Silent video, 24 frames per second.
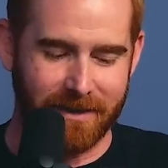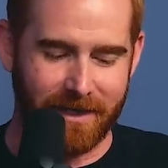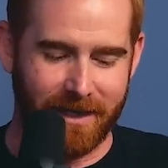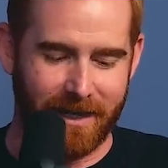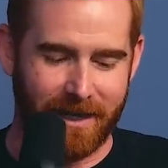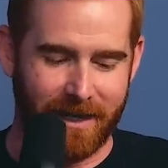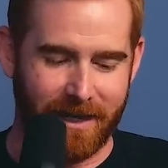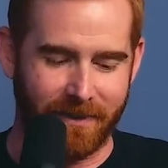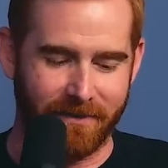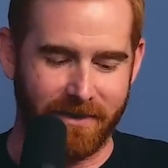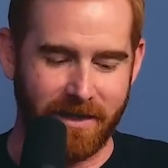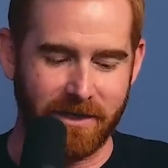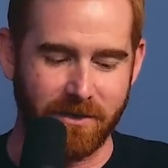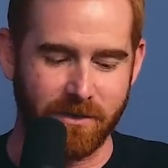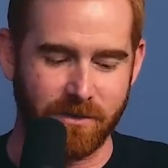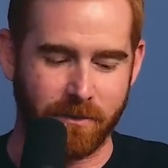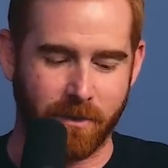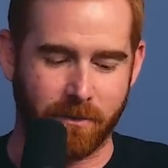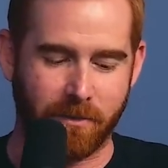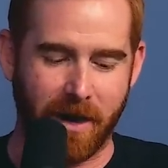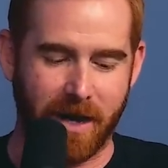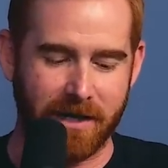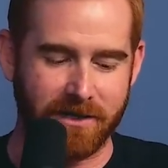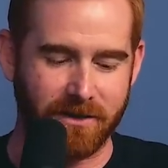They use
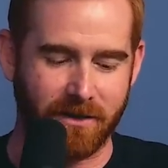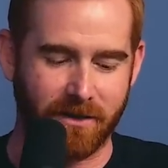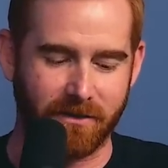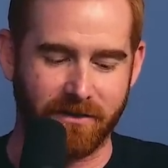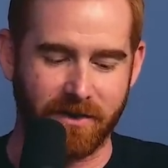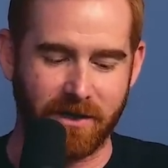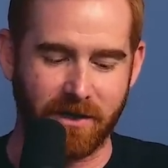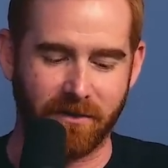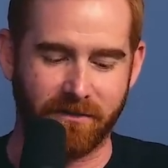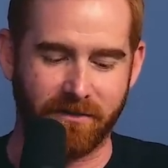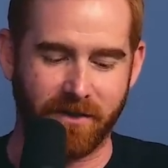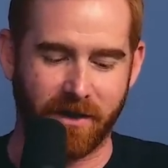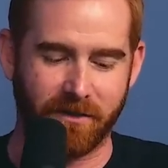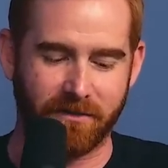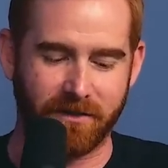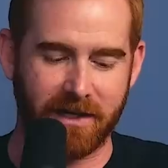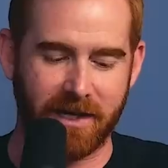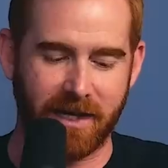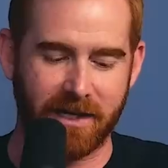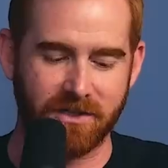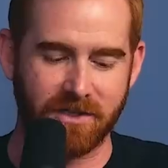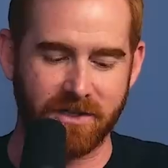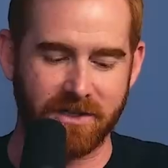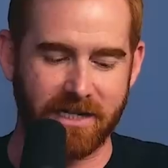proprietary video
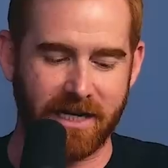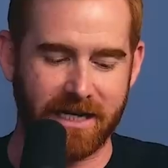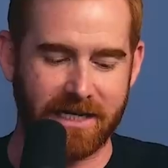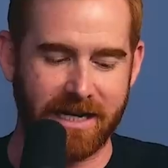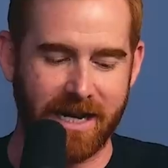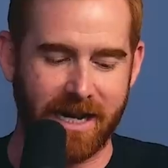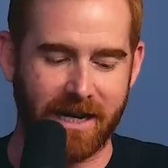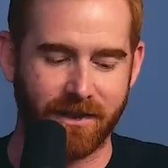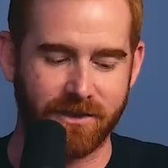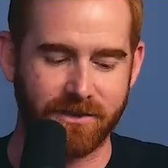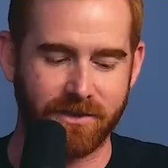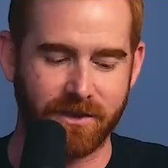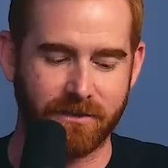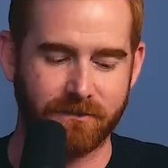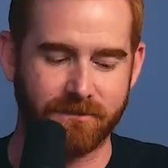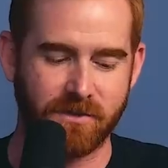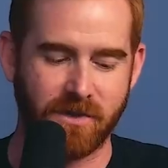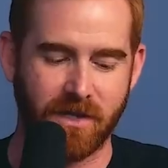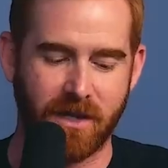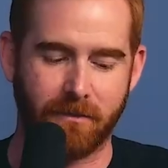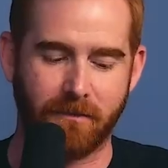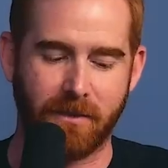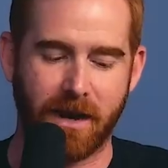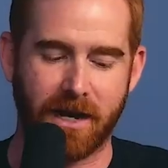verification technology
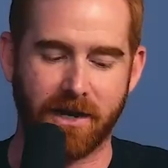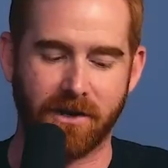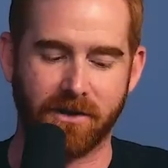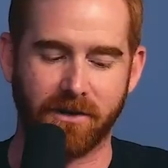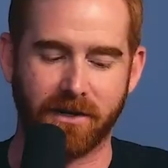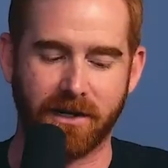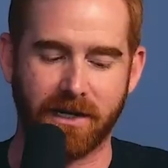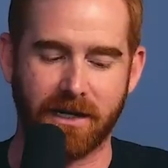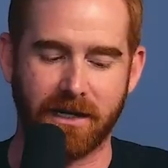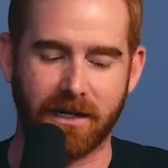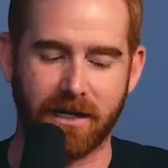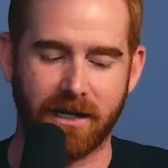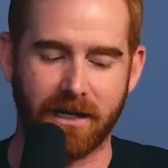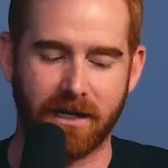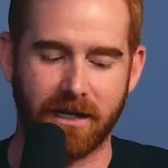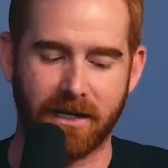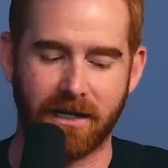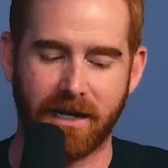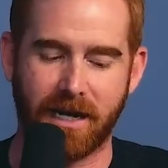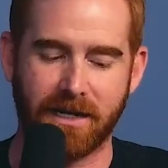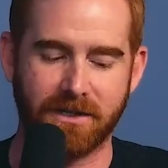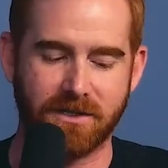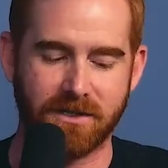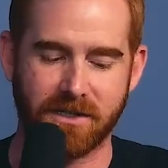so that monitoring
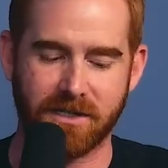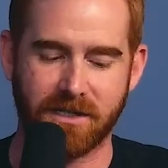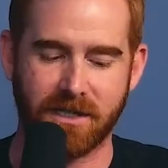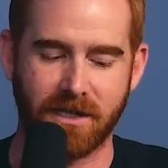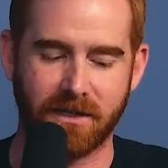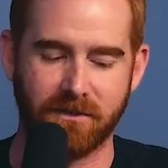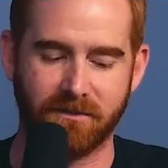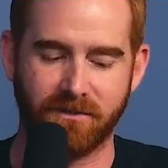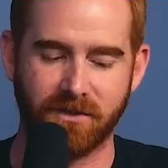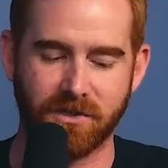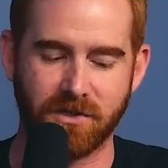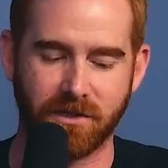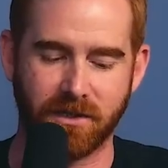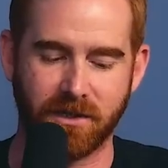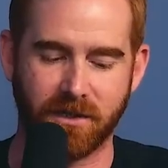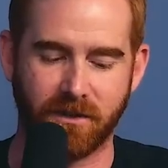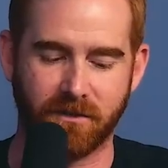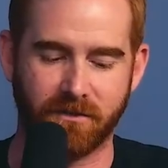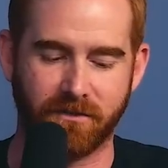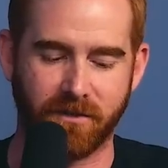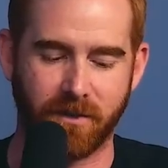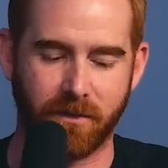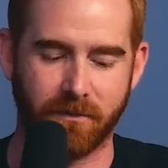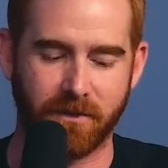agents can visually
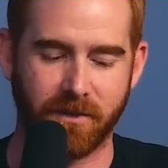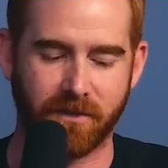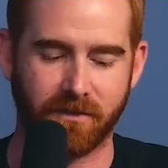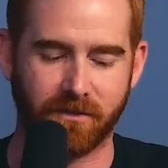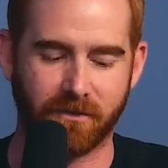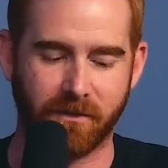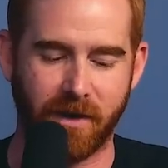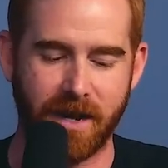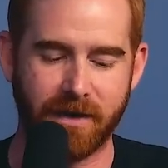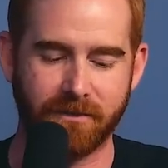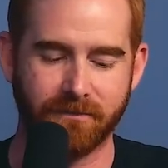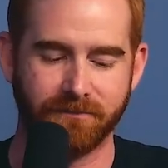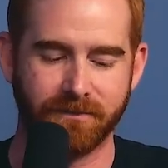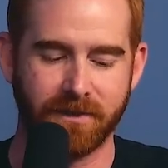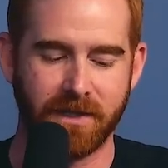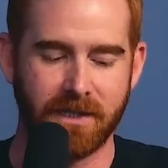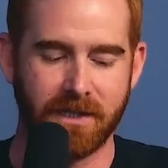confirm the threat